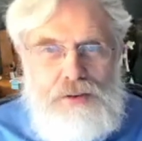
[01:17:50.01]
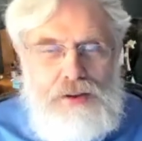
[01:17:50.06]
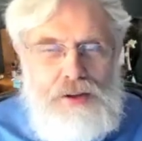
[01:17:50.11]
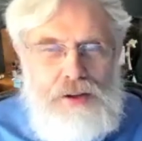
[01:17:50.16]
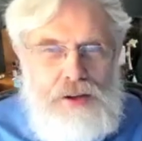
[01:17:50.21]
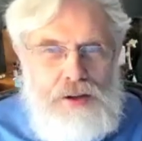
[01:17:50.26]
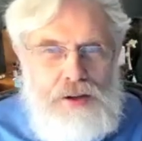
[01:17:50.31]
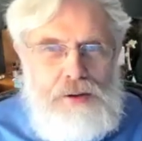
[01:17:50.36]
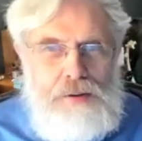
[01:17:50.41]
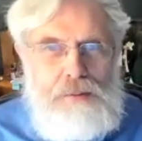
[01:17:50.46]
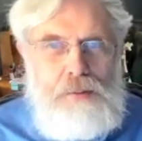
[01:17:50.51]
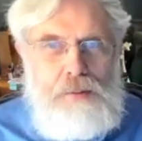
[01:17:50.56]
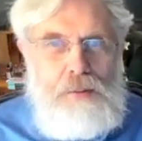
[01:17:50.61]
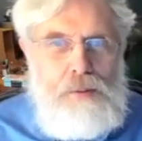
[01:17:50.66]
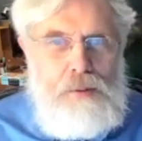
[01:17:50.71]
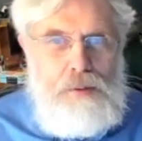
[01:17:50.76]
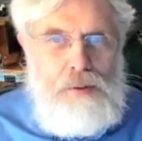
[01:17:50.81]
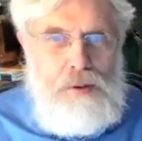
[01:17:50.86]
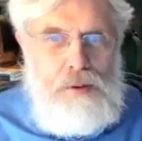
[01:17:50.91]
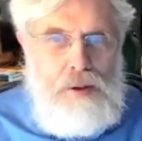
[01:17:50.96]
Uh,
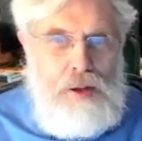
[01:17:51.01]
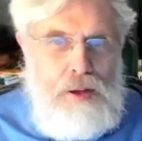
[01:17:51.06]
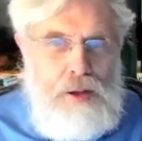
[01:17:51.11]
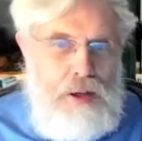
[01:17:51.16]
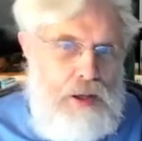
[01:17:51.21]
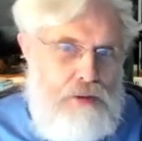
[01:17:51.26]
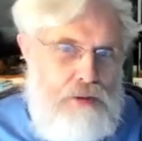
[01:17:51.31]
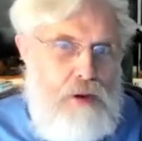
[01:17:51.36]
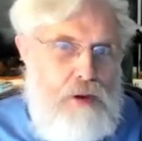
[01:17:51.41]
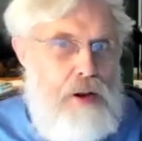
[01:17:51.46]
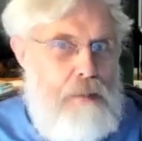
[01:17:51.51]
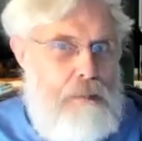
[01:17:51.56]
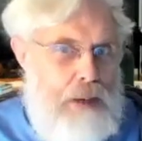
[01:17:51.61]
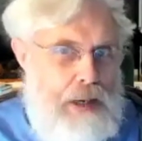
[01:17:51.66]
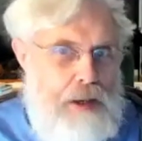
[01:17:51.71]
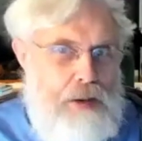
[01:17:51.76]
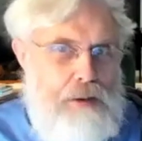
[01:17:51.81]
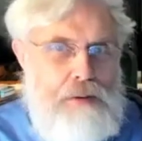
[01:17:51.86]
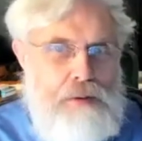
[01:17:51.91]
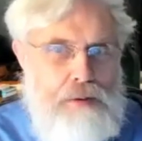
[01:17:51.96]
uh, it's all
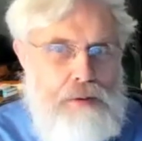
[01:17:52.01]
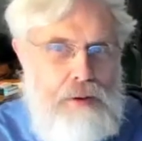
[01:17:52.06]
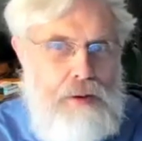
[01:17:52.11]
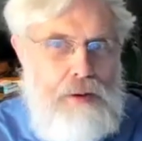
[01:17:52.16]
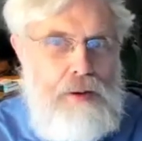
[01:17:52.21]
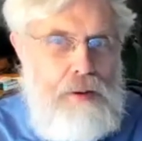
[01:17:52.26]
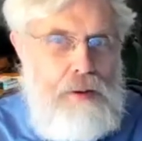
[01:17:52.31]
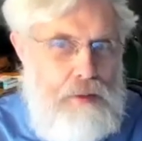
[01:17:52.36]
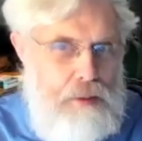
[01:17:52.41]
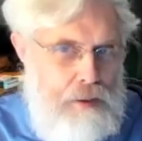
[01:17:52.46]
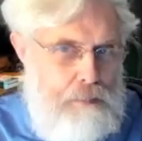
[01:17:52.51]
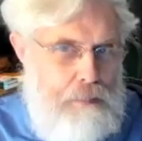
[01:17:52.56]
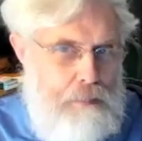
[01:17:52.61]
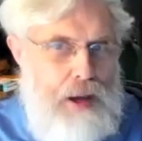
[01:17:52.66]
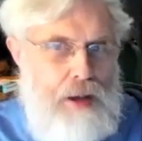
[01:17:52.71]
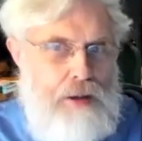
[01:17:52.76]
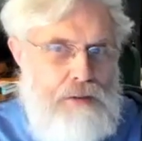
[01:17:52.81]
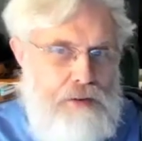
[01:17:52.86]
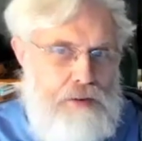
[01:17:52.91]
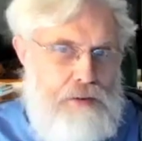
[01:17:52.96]
about the
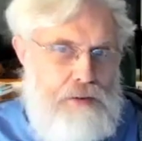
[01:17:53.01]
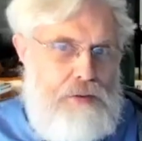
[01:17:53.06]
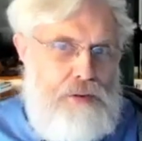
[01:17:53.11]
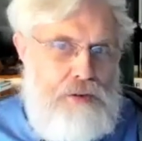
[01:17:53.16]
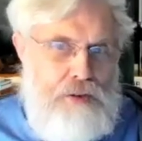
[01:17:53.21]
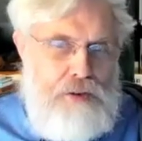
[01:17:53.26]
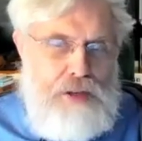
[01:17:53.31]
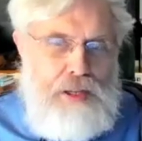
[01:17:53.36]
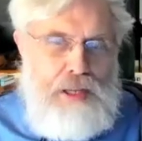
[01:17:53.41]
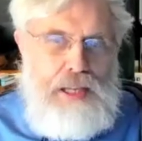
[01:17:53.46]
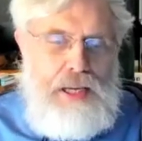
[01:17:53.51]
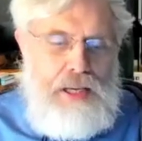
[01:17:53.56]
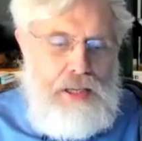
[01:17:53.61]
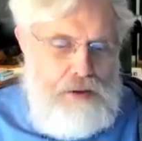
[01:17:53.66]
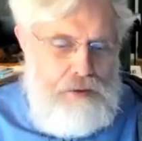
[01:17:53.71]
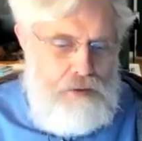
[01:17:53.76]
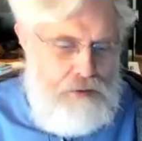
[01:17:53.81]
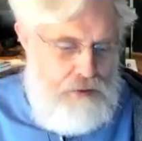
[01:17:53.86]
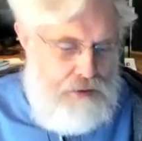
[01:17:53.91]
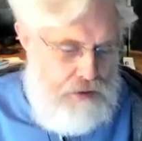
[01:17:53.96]
positives versus the
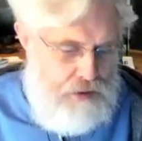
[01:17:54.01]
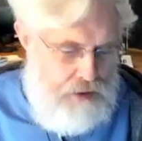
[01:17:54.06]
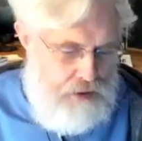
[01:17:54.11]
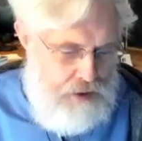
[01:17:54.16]
negatives.